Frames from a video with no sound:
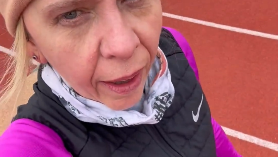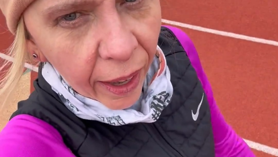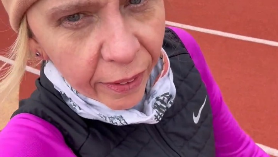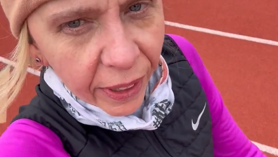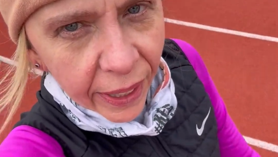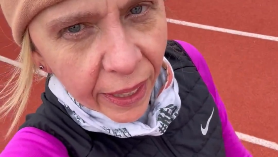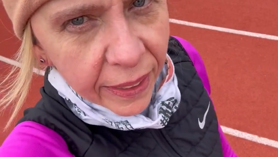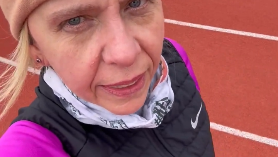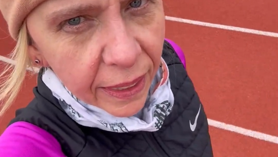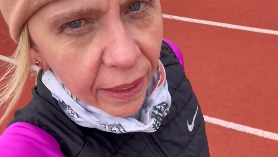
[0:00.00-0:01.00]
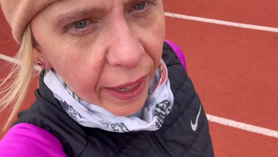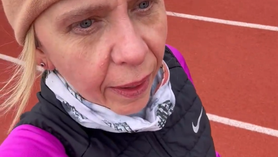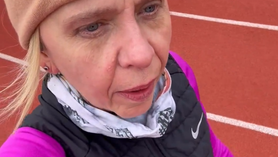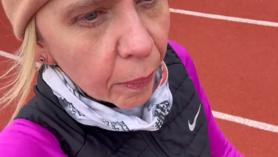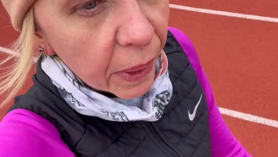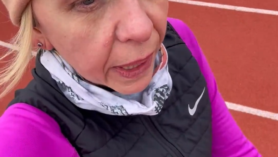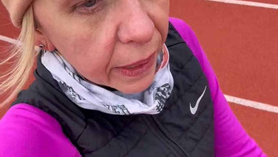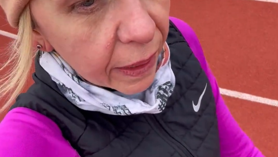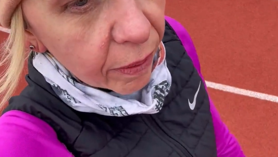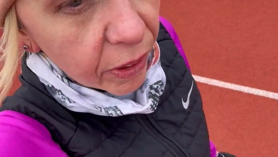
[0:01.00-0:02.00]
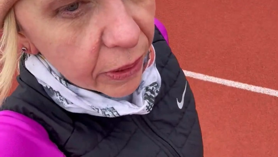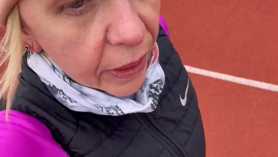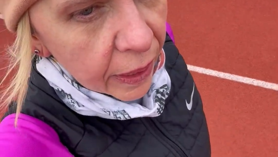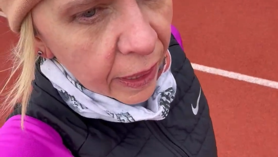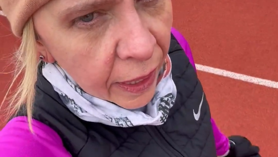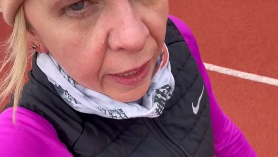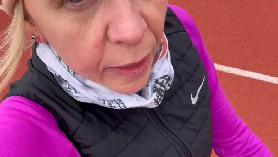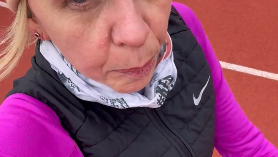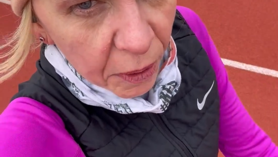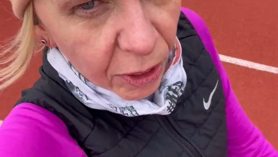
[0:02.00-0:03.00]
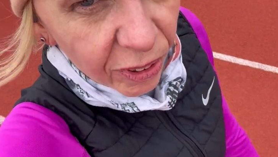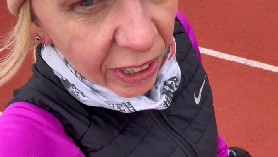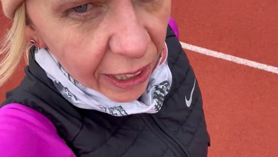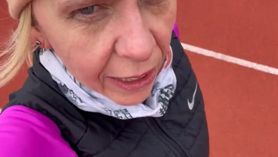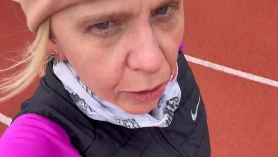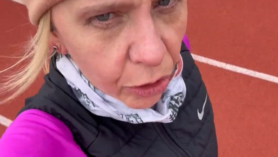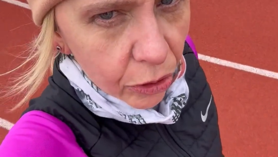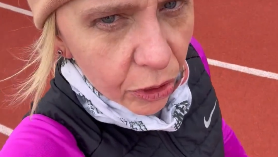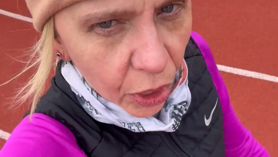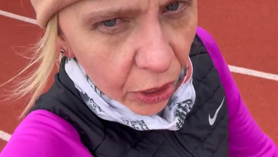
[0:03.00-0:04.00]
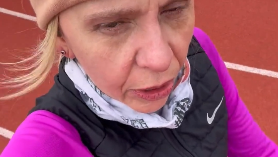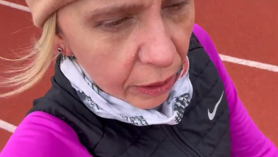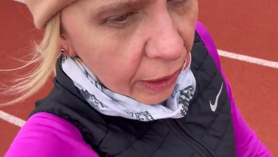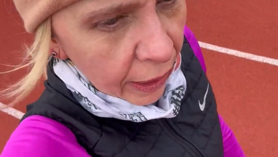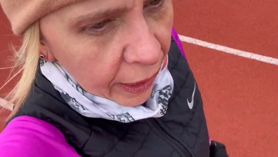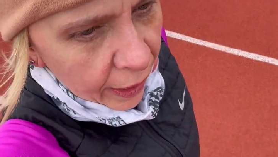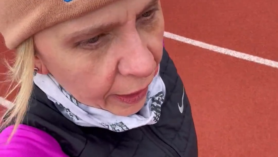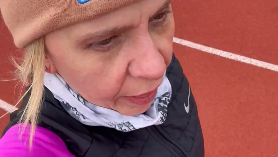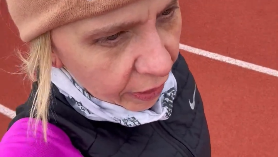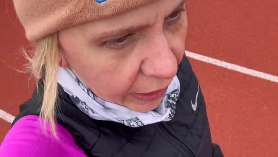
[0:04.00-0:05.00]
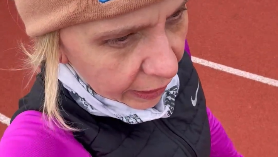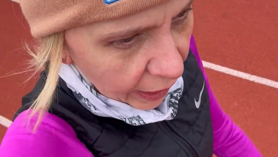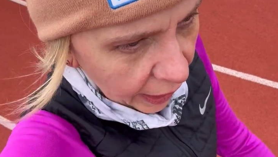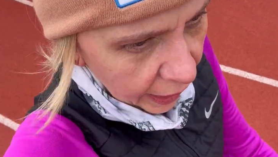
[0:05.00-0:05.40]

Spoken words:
All right, I'll see you at home, and I'll give you the specifications on the